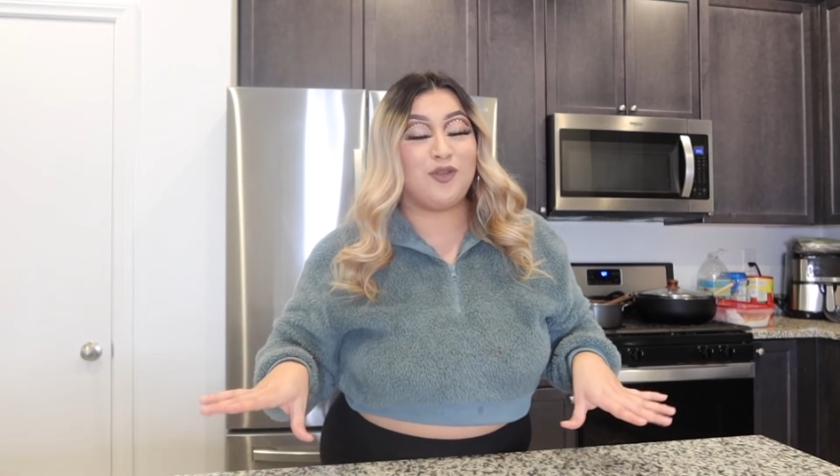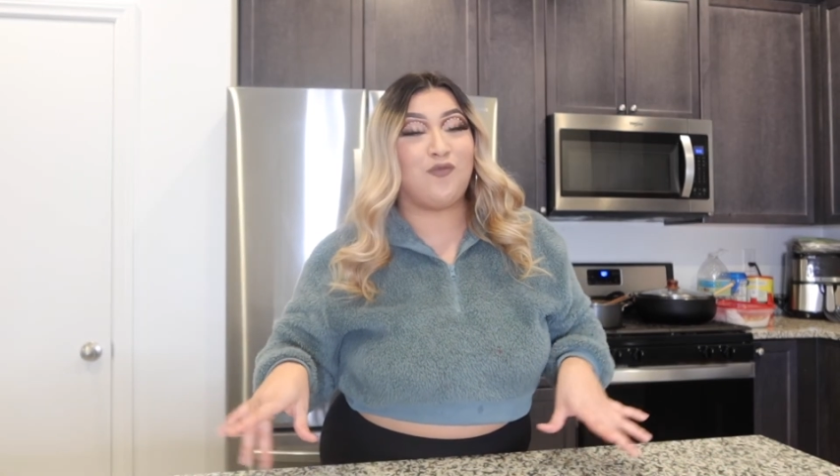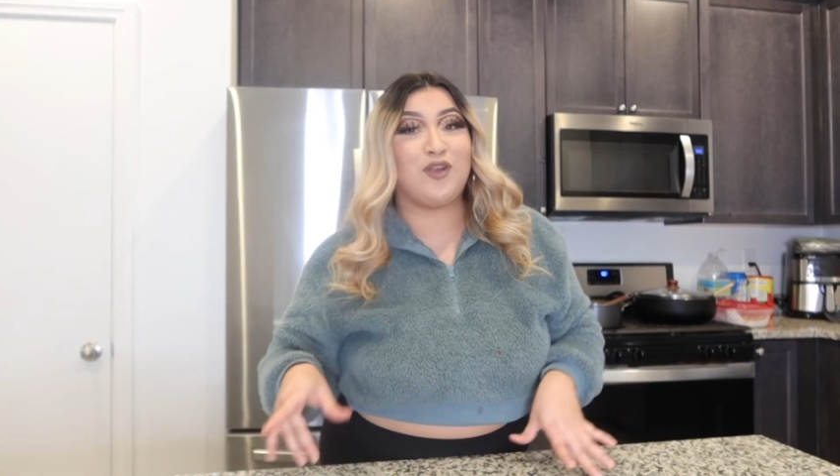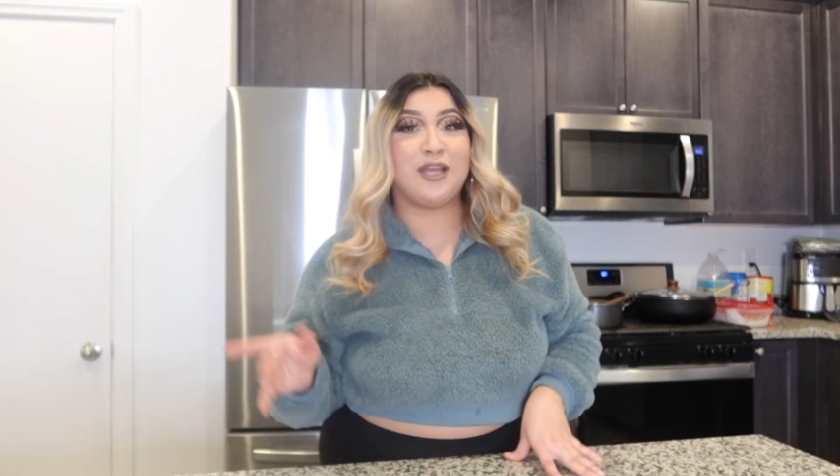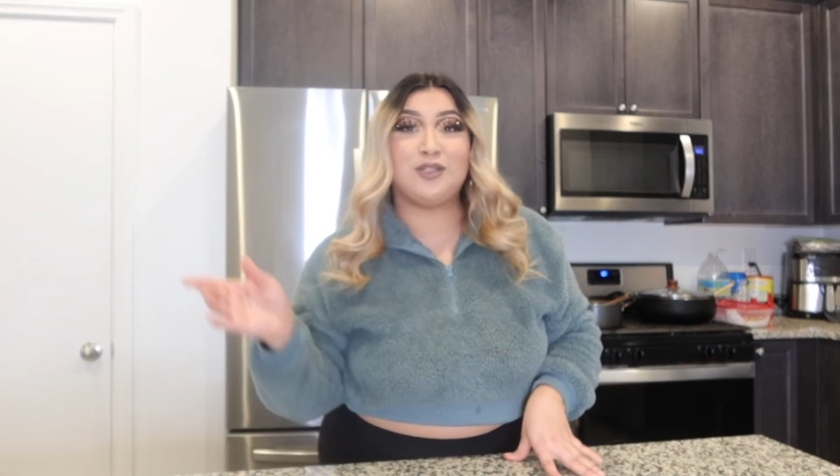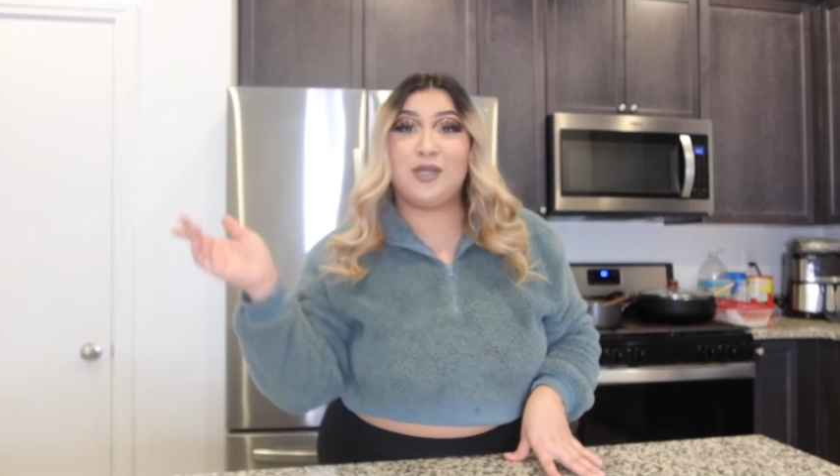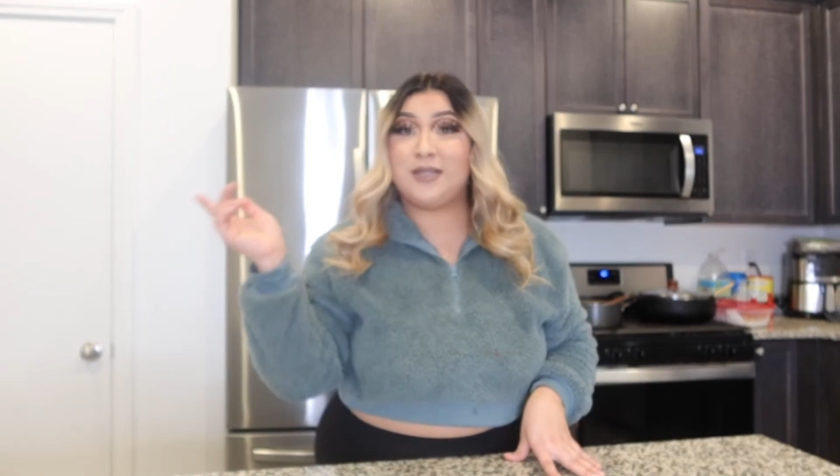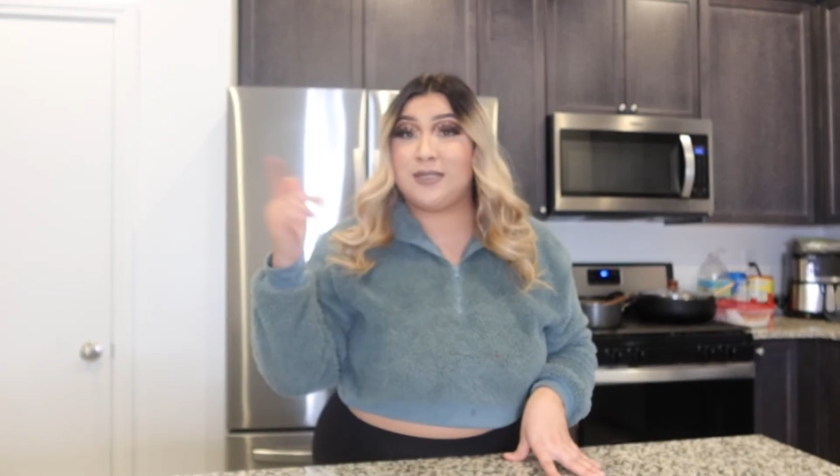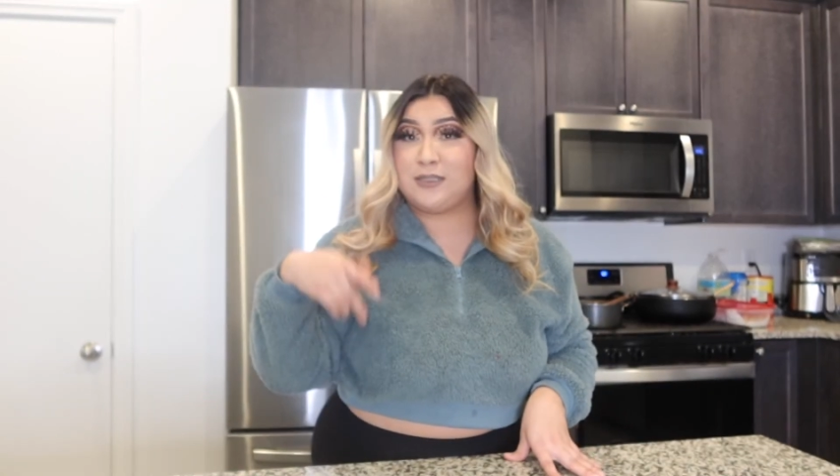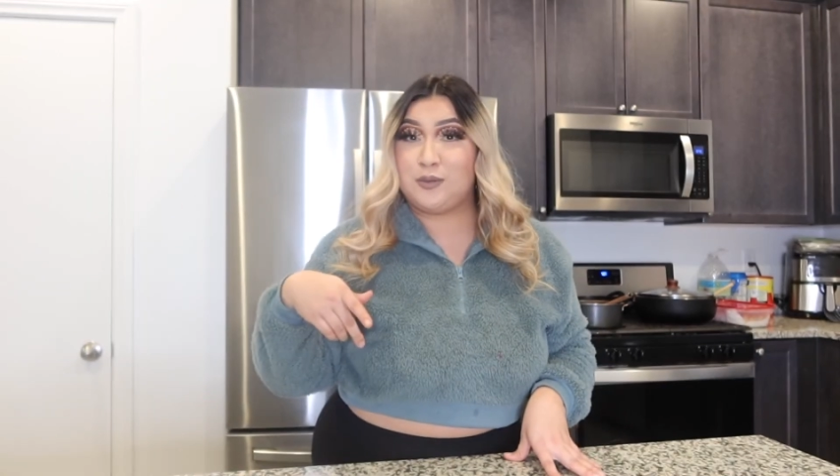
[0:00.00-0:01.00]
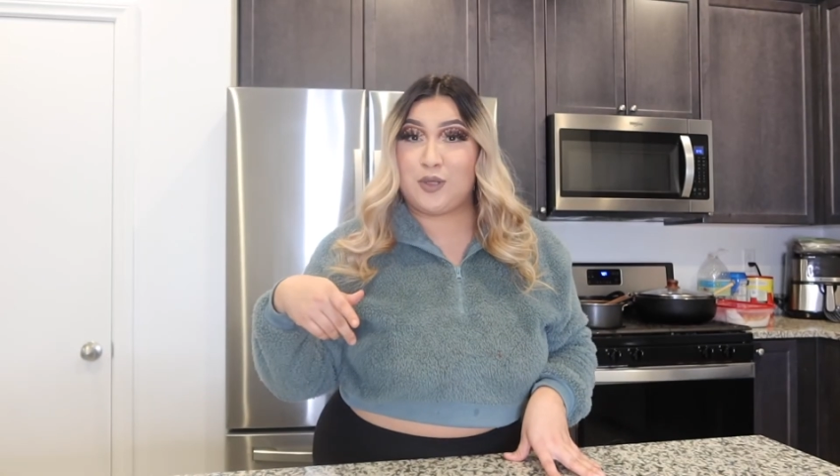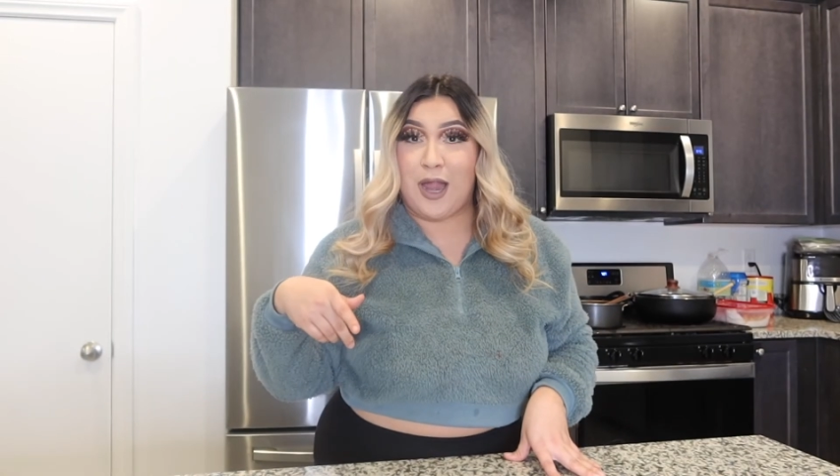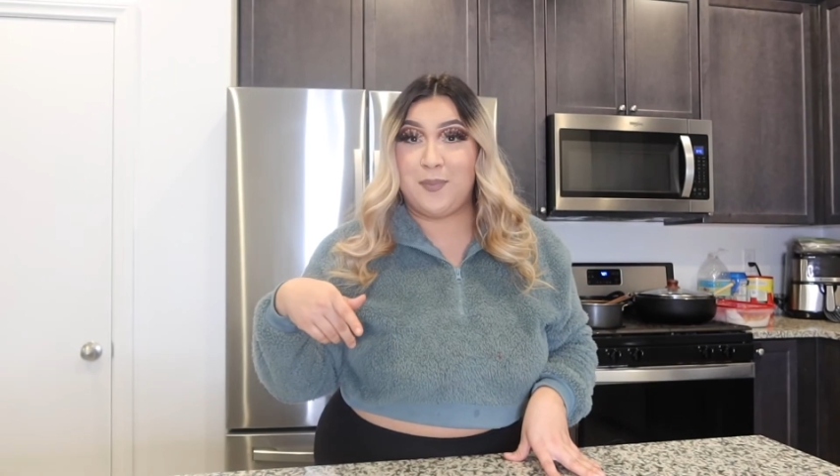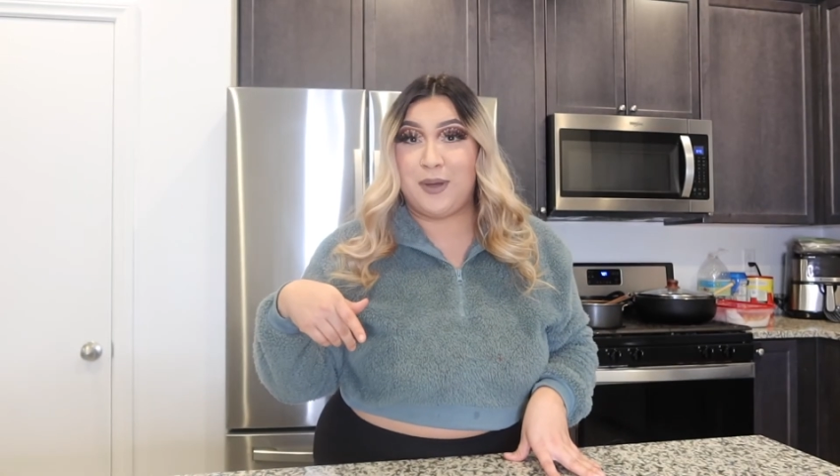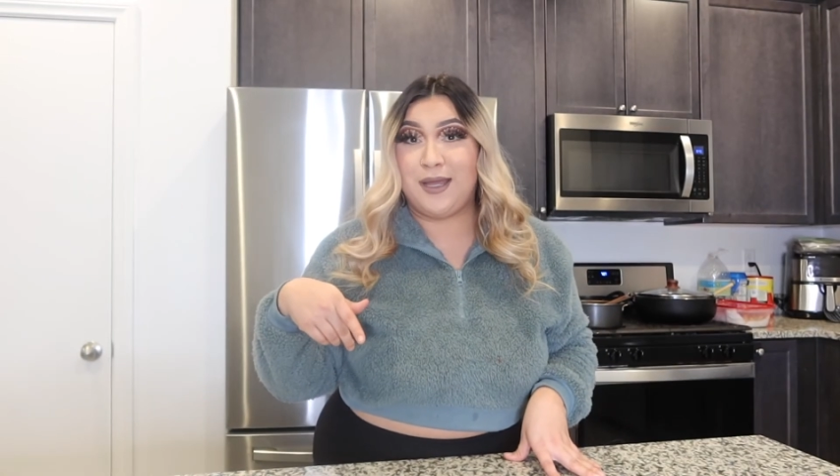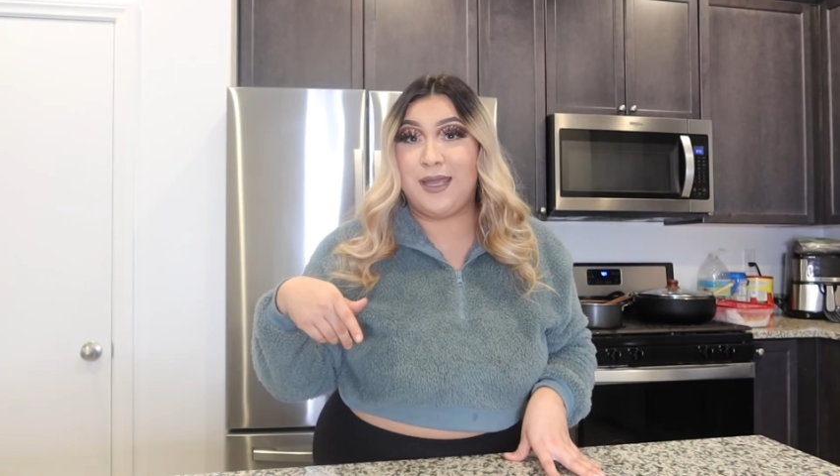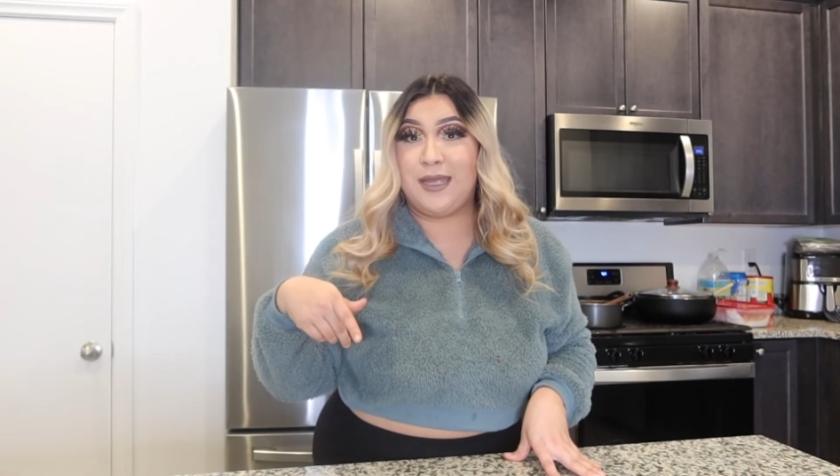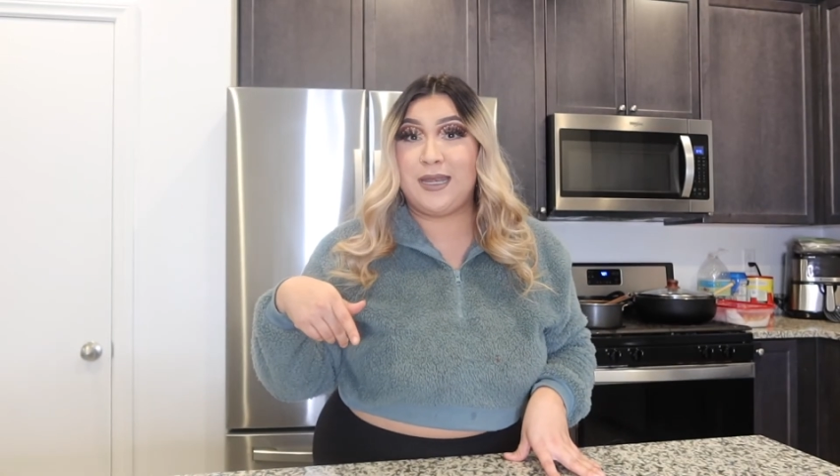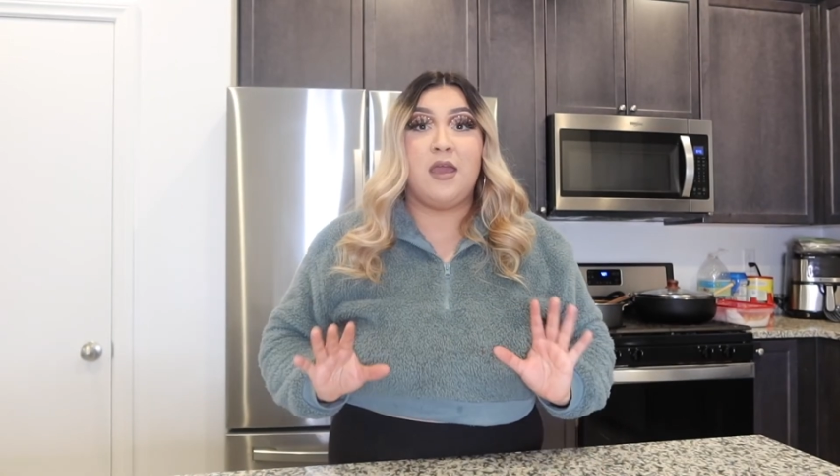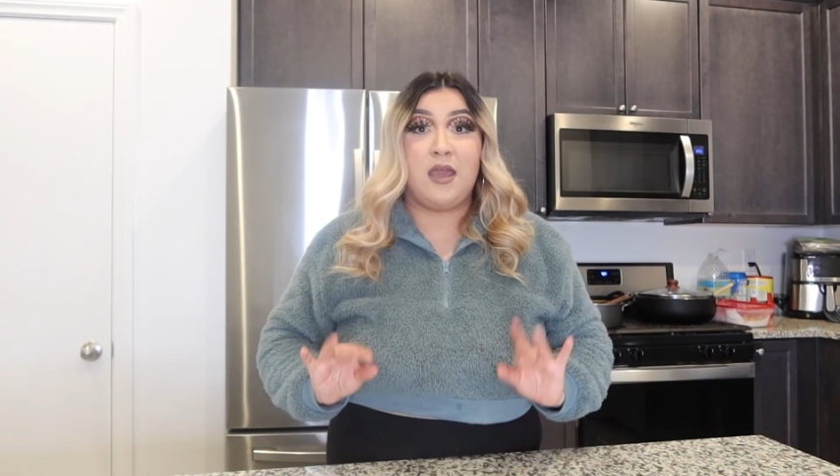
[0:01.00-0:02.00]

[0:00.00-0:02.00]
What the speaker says: don't forget to hit the subscribe button.